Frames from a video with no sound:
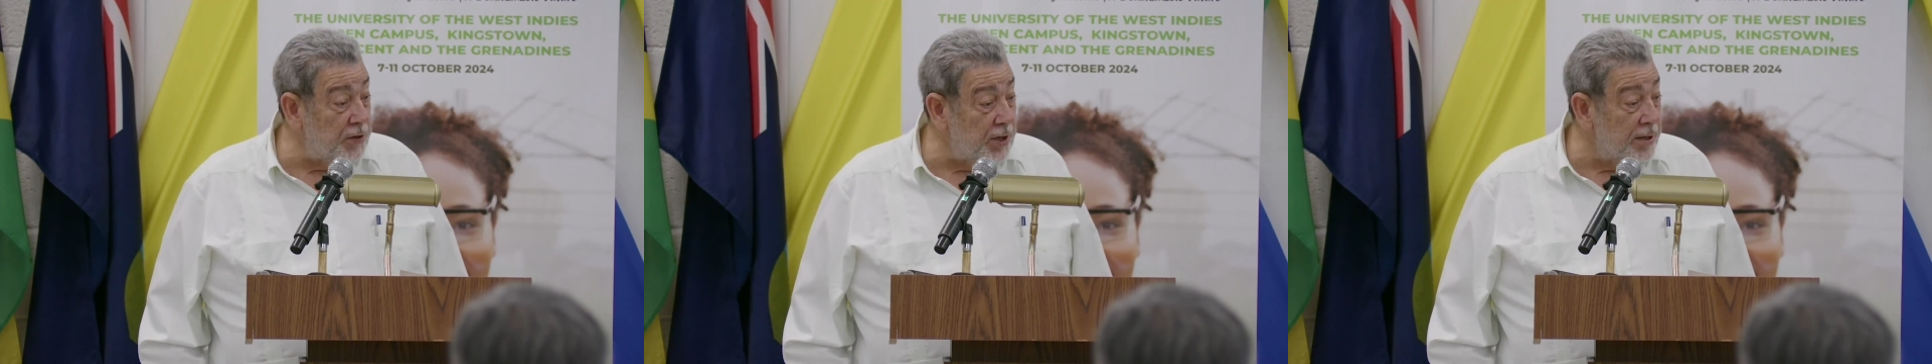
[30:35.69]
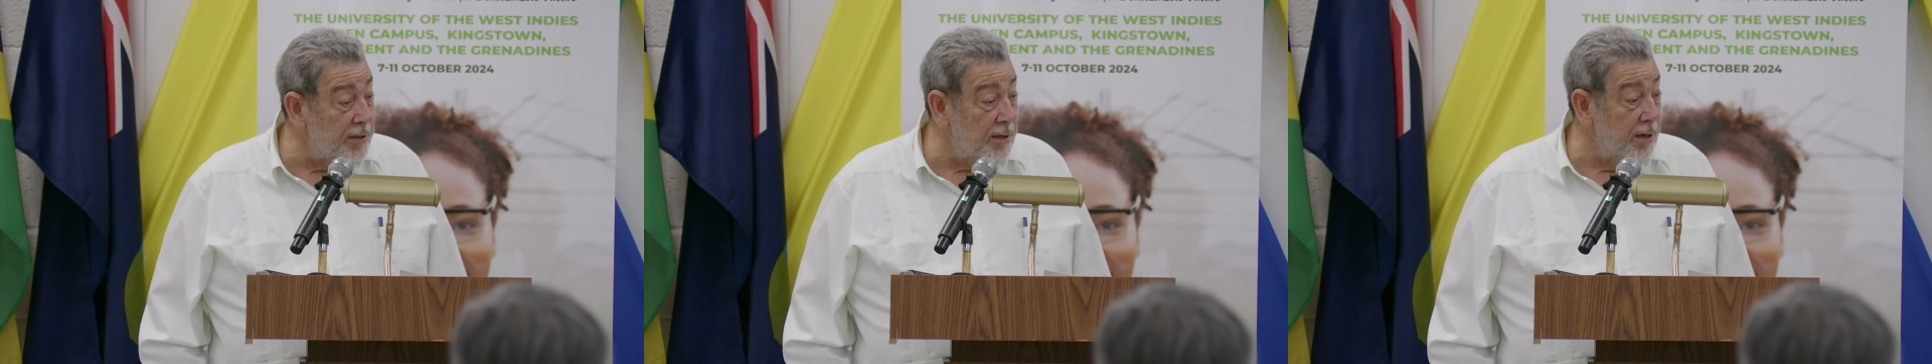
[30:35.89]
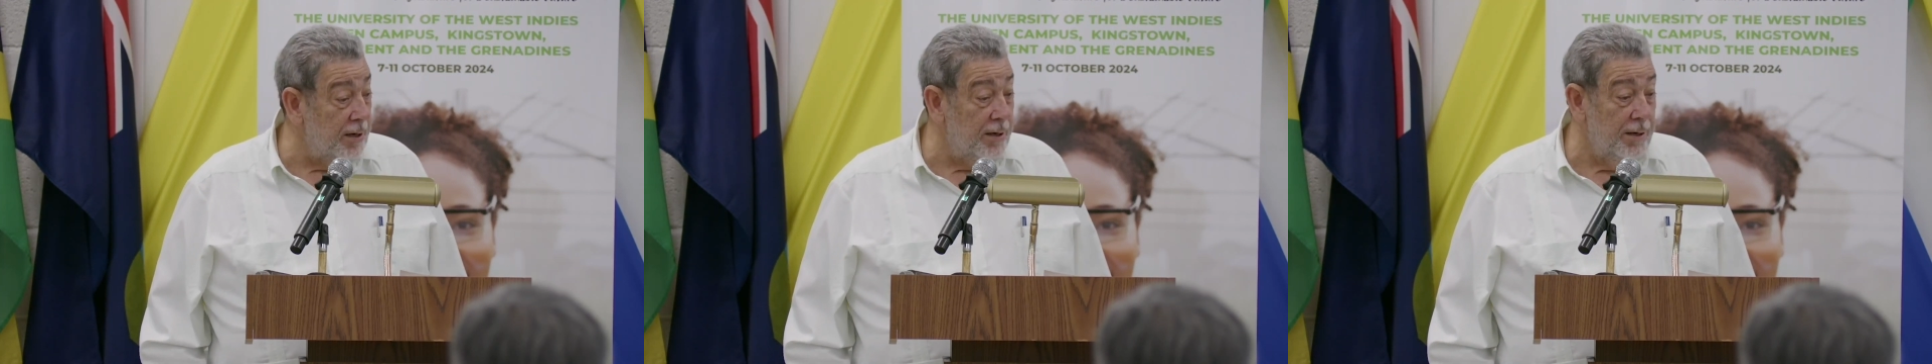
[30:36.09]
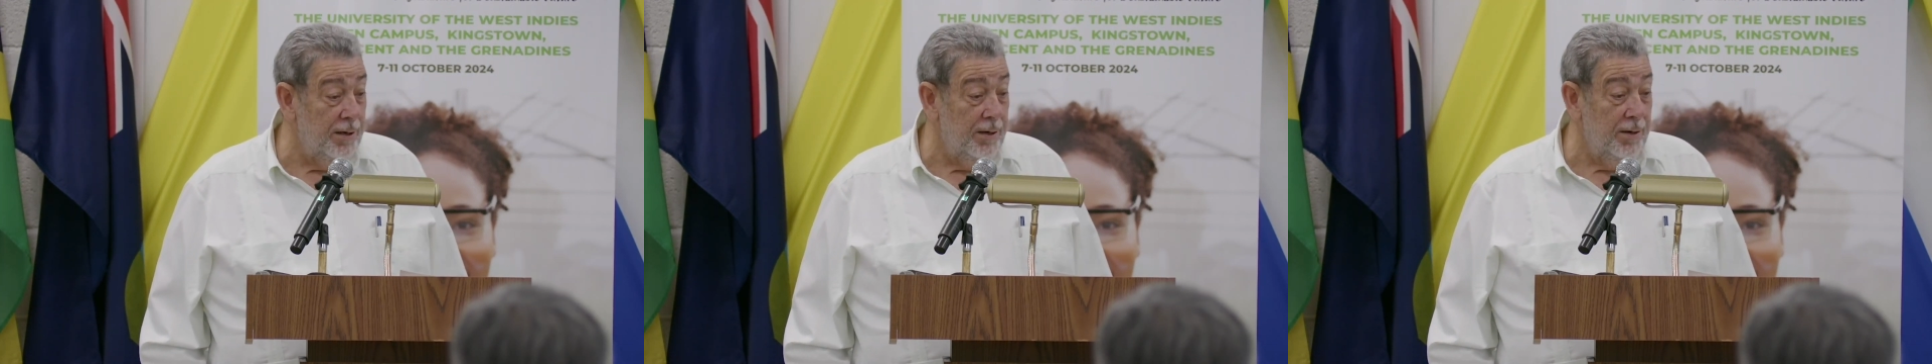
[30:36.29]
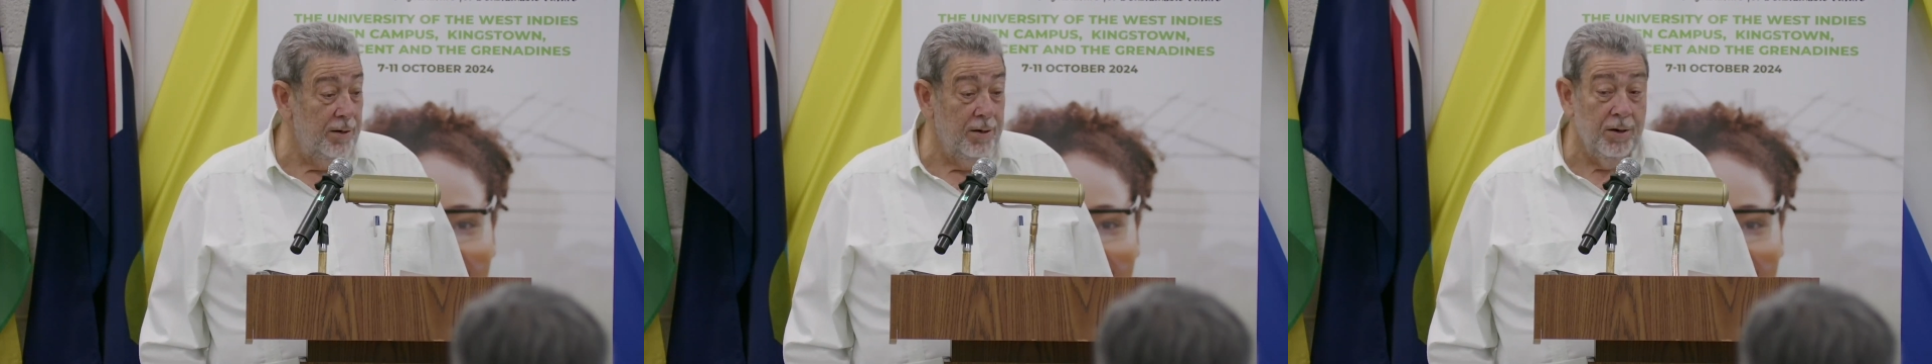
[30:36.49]

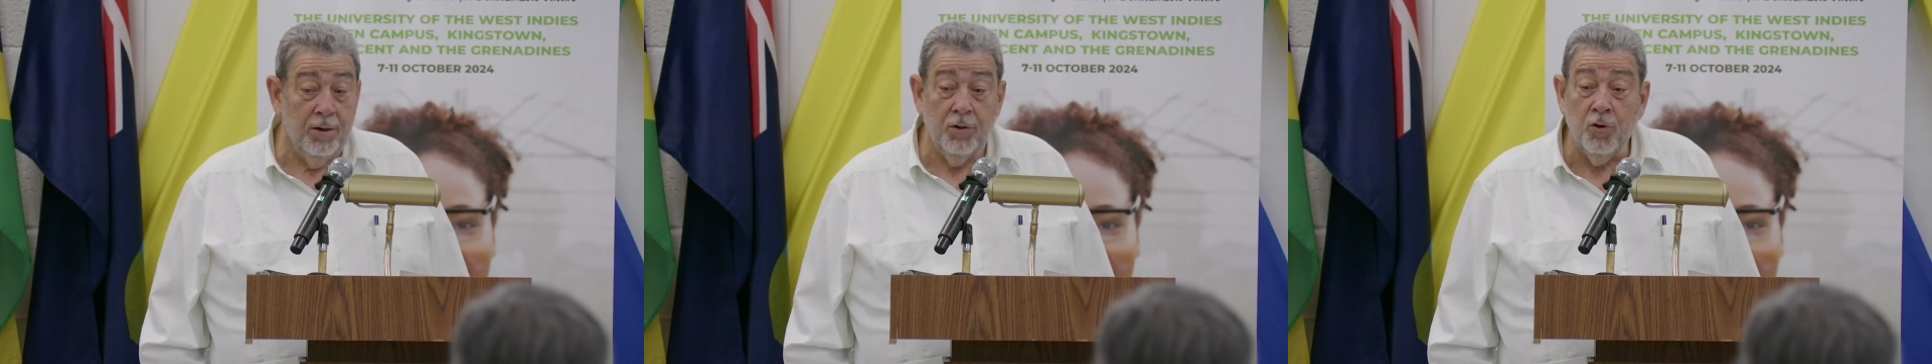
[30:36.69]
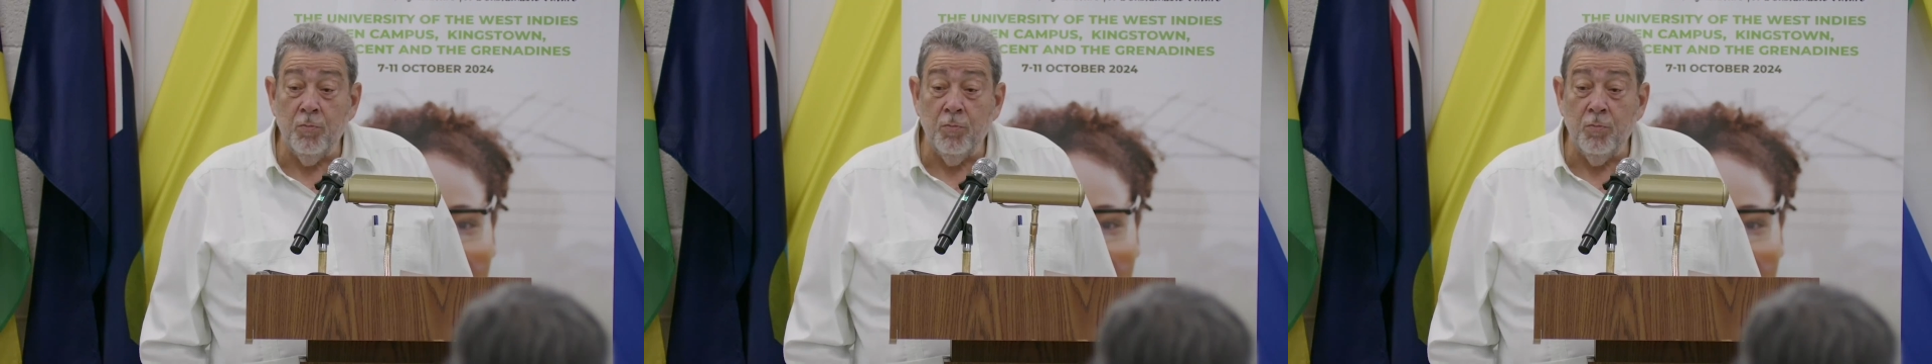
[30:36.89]
sufficiently